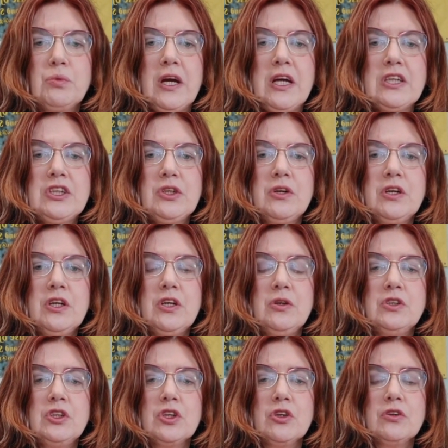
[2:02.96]
ways you can
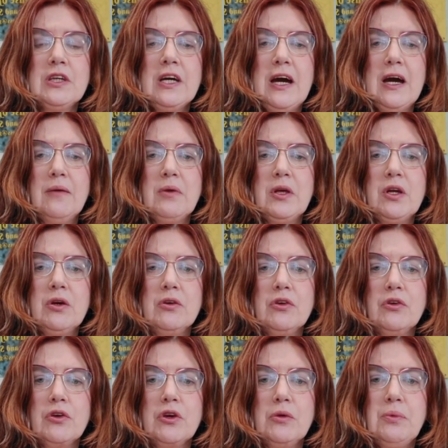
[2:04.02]
use your tablet,
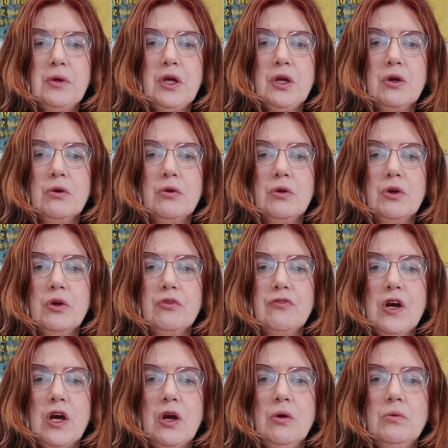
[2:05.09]
your computer, or your
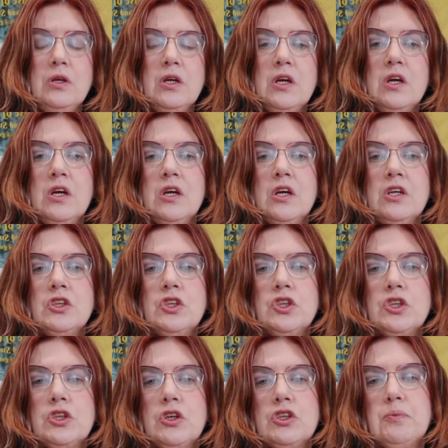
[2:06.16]
phone to
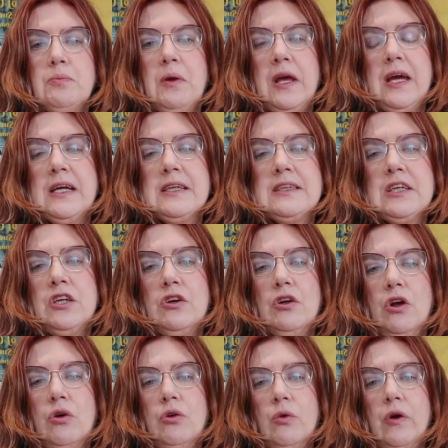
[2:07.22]
search plants in your
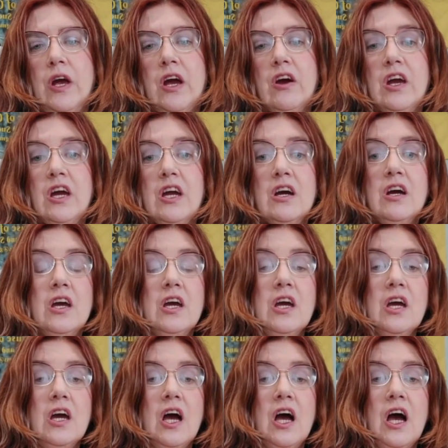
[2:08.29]
local area.
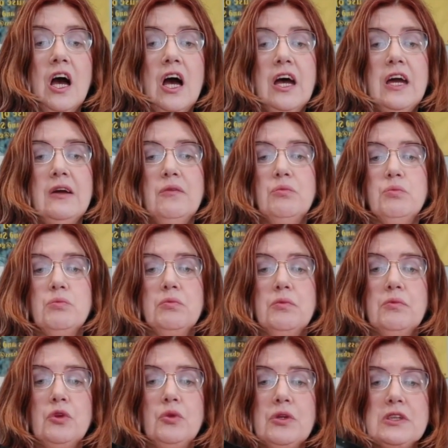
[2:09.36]
I
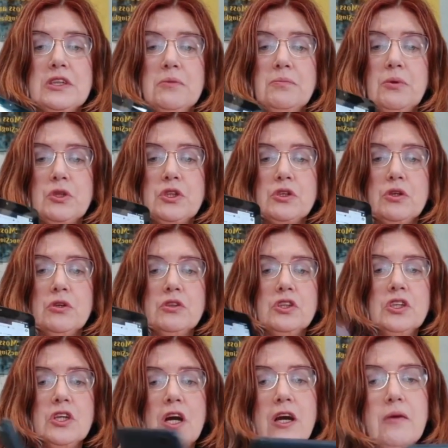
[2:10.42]
do a simple
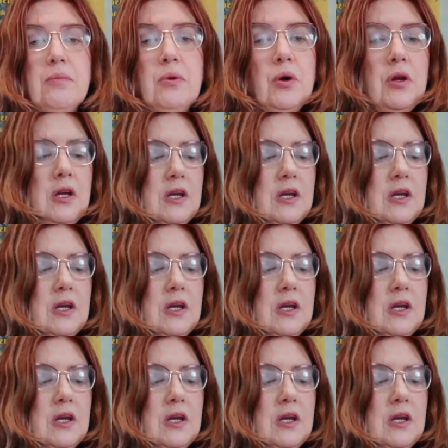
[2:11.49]
search. I put